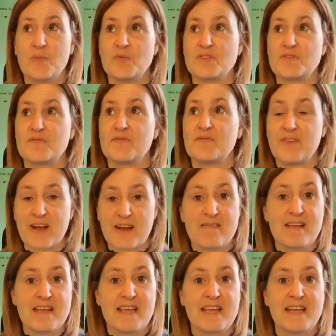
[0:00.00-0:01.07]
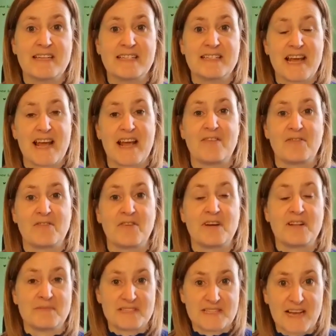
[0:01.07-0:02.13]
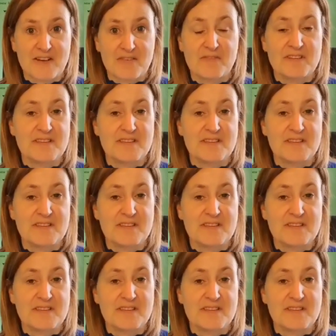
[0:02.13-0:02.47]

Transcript: was very down on himself.